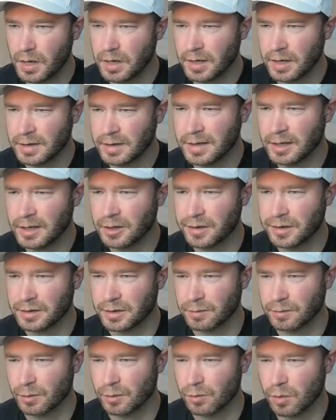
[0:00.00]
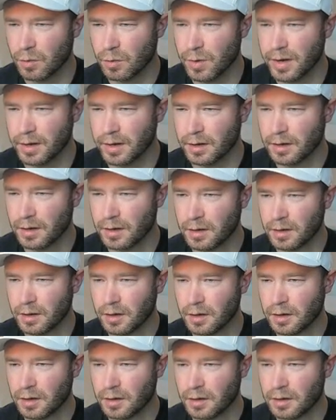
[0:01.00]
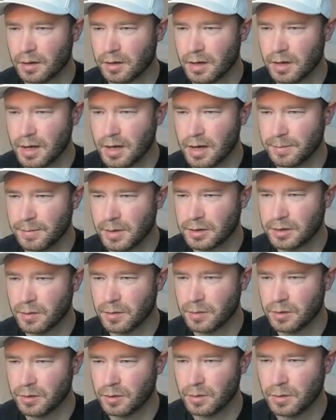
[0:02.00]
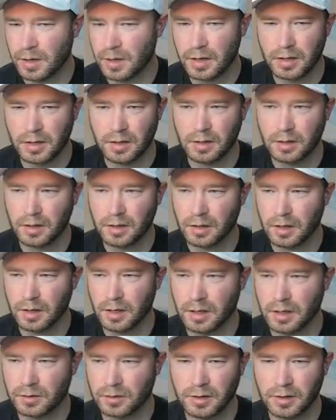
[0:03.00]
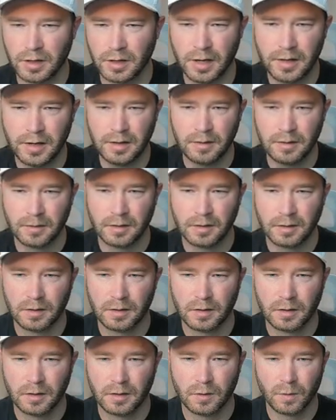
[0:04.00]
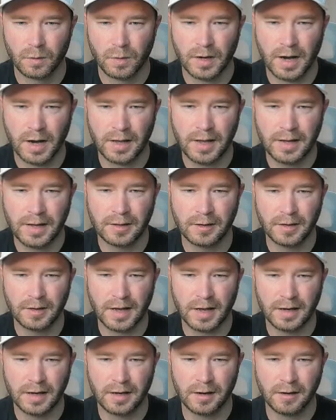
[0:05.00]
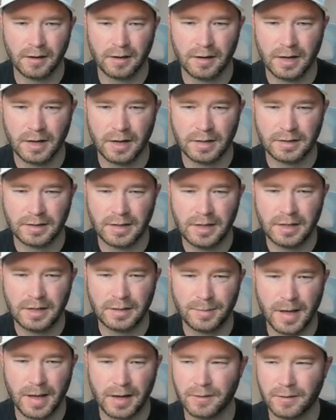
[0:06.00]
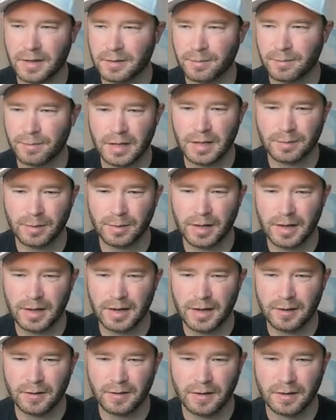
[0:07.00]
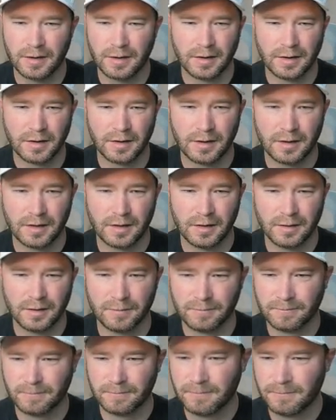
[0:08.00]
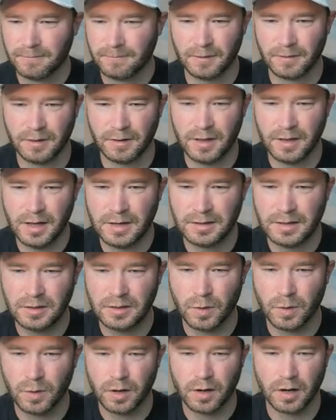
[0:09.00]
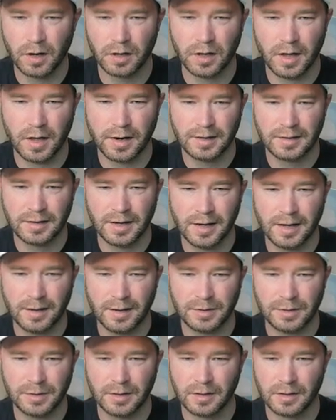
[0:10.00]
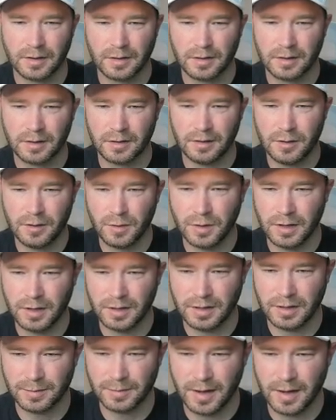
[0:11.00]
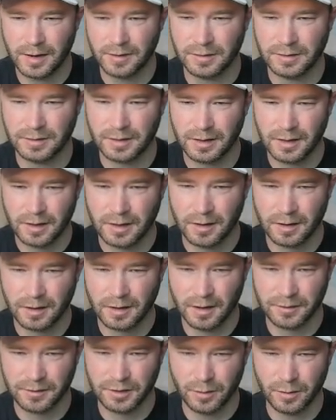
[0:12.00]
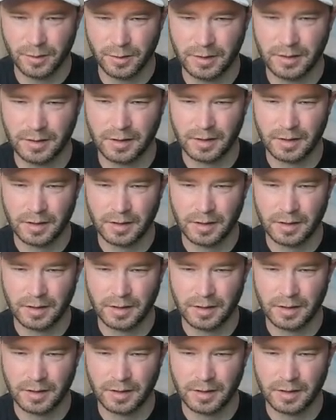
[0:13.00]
Guys, take a look at this real quick. Let's go and do a trend line. What I like to look at here, you guys see this pattern that's playing out? This is where a lot of times you can get these patterns of showing